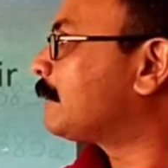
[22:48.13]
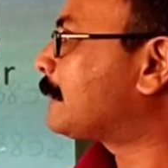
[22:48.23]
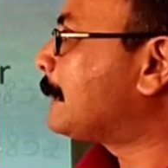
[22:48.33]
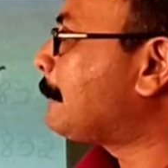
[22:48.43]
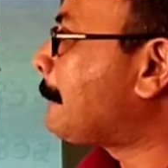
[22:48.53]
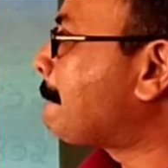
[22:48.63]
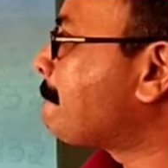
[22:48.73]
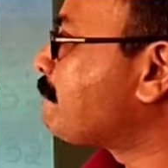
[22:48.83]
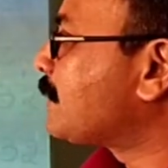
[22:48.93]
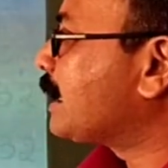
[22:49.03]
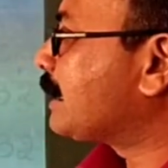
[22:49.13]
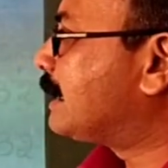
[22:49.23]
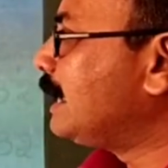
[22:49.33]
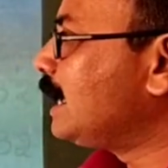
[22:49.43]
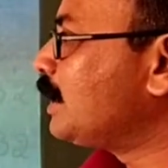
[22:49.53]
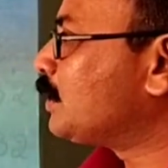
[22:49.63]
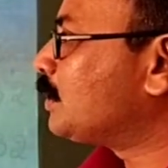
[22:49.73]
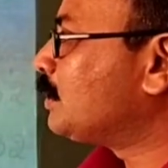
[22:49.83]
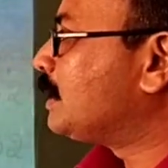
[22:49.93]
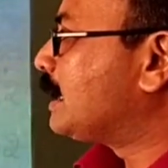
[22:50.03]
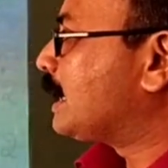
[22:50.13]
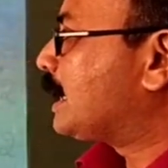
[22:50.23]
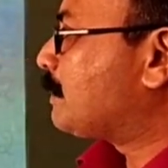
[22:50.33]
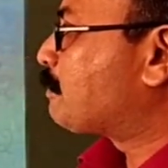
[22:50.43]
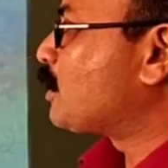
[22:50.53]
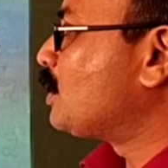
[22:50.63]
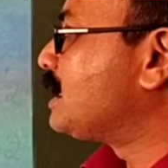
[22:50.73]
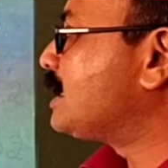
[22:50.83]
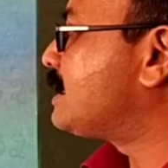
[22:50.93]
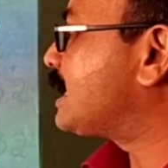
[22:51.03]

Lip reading: Okay. Galileo, he proved this